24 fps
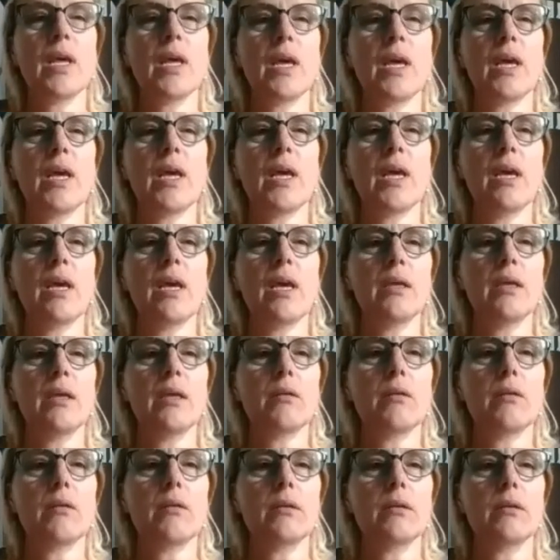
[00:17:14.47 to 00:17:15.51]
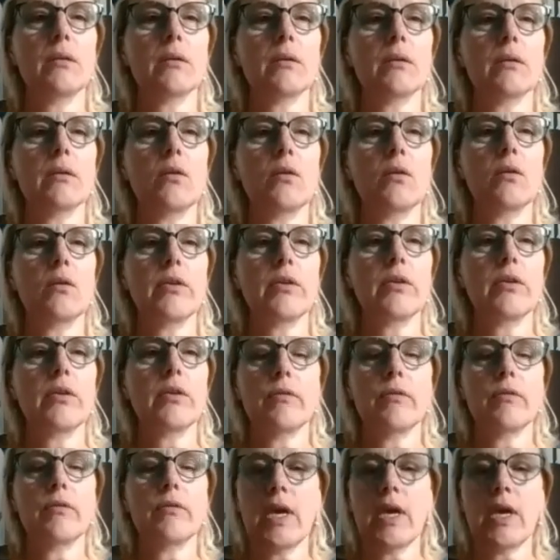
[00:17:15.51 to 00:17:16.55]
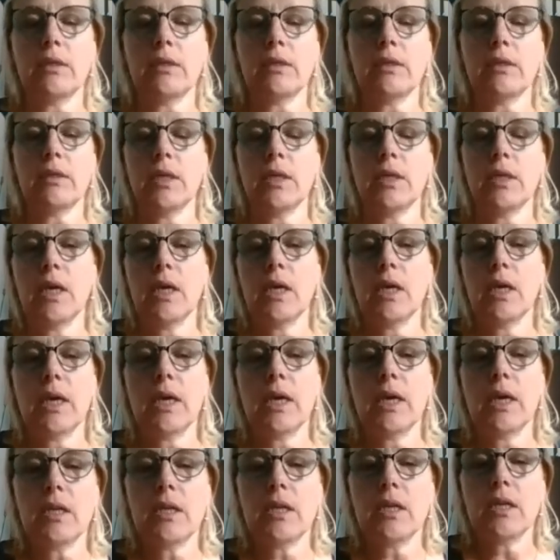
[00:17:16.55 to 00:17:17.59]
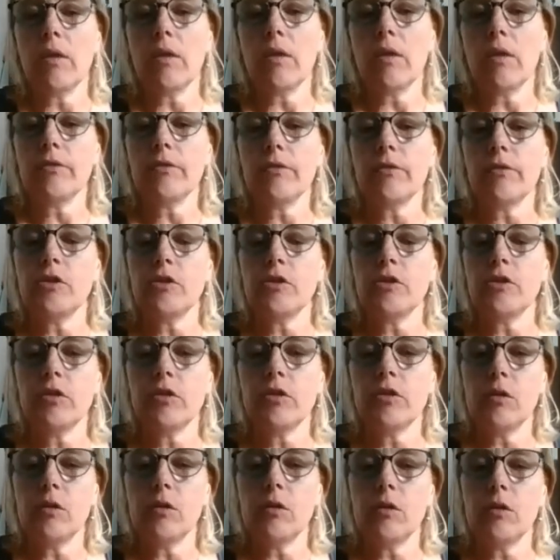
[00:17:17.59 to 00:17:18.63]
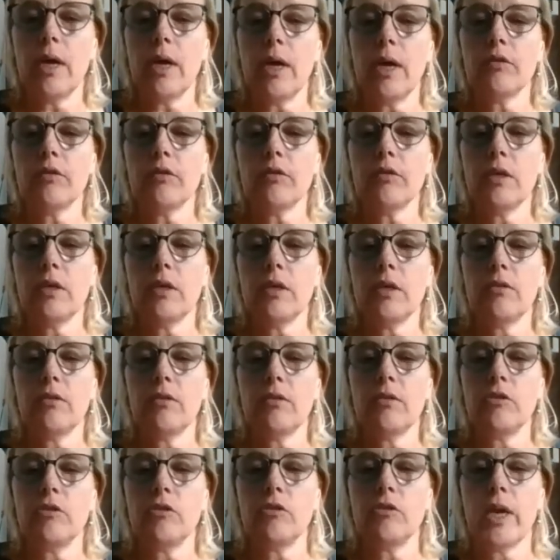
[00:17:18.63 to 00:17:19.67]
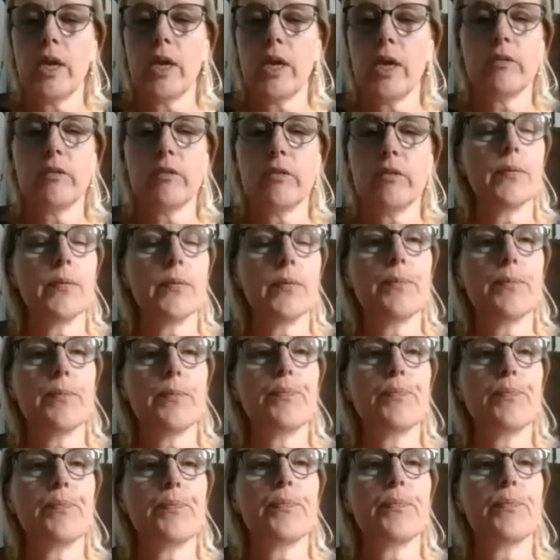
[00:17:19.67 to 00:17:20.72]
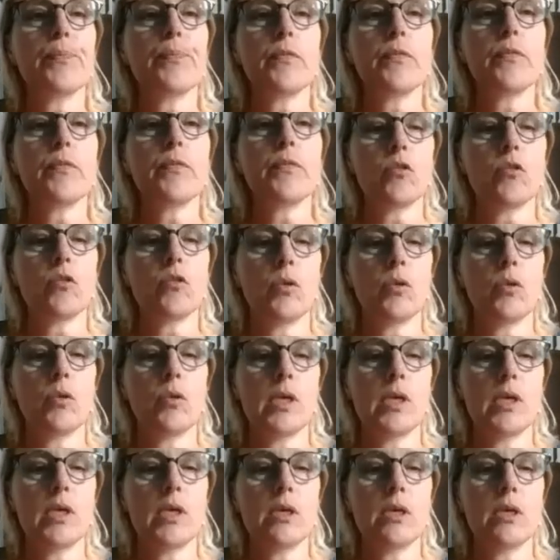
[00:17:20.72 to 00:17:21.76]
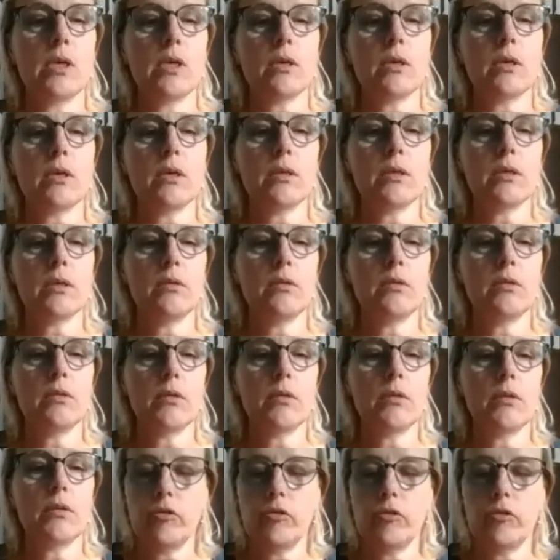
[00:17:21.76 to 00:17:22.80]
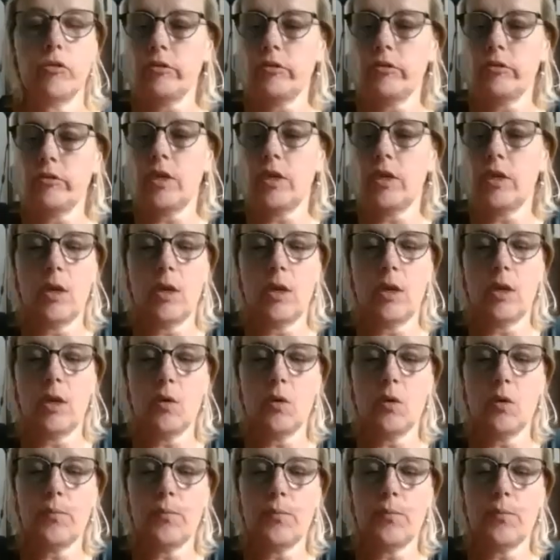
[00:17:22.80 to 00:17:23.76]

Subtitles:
And then you can close out of that. And then the other feature that you have is the chat. So here you can just say hello.